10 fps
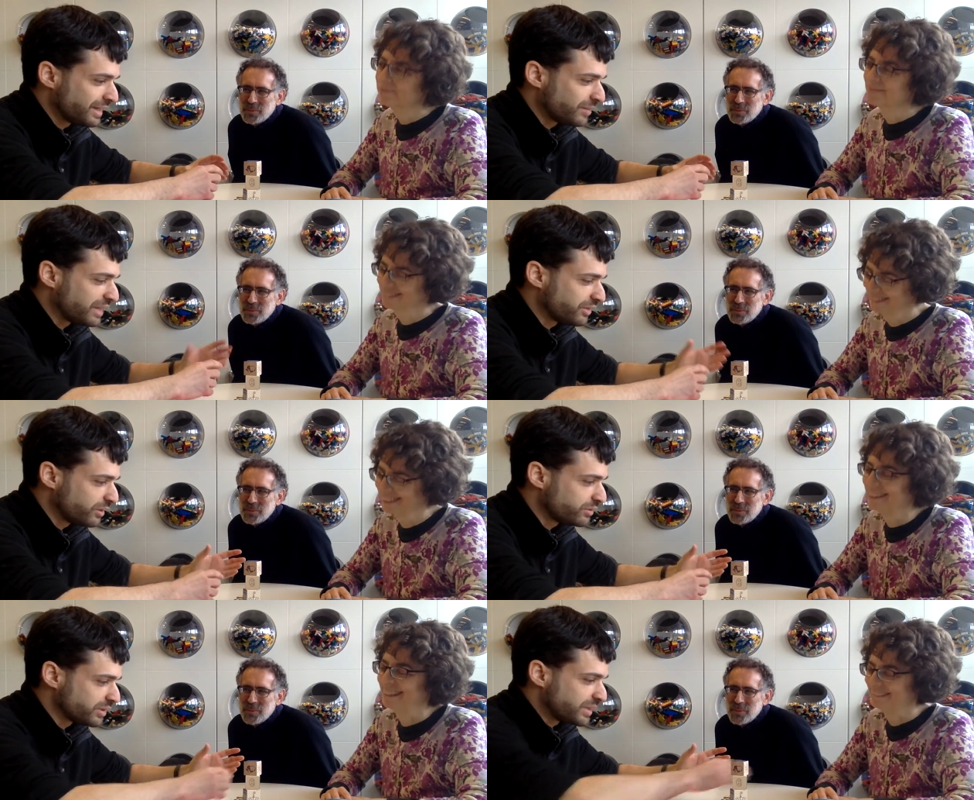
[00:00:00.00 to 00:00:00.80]
Speaker 1: We had
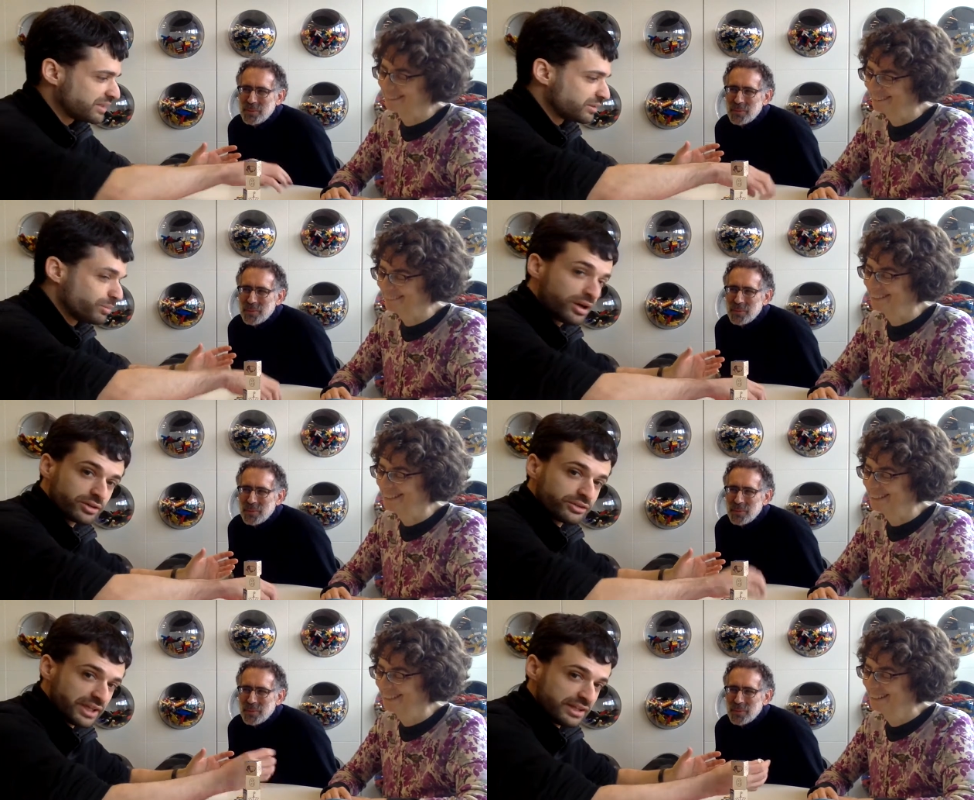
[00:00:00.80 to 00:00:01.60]
those and we had some mm-hmm.
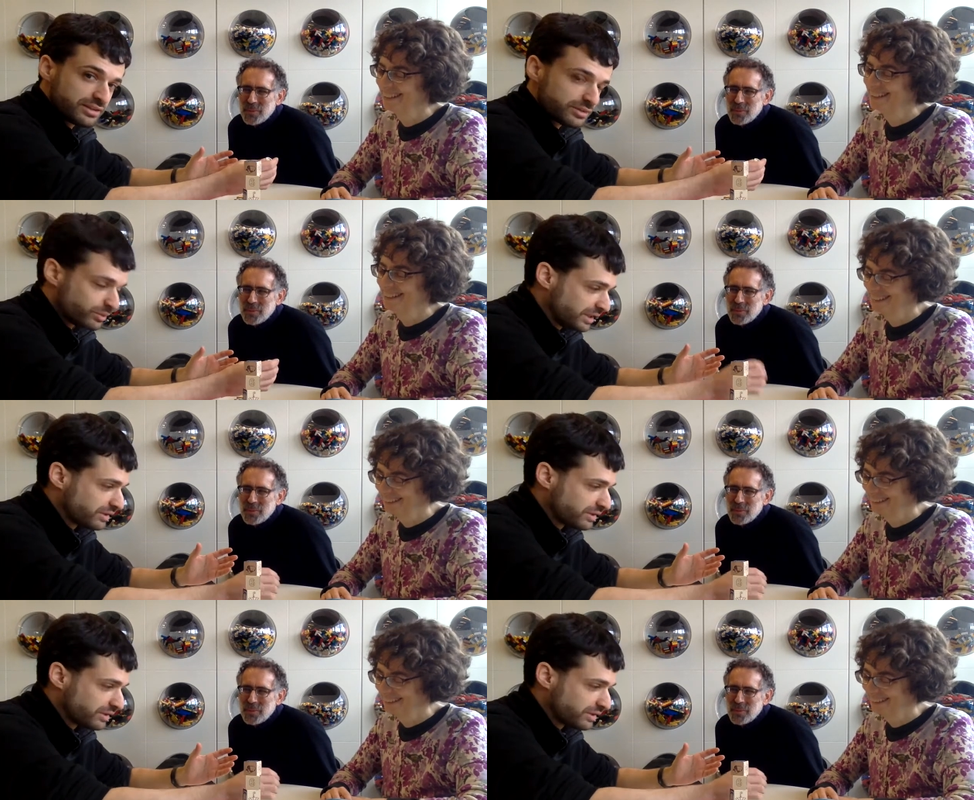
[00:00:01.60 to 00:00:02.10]
boggle dice with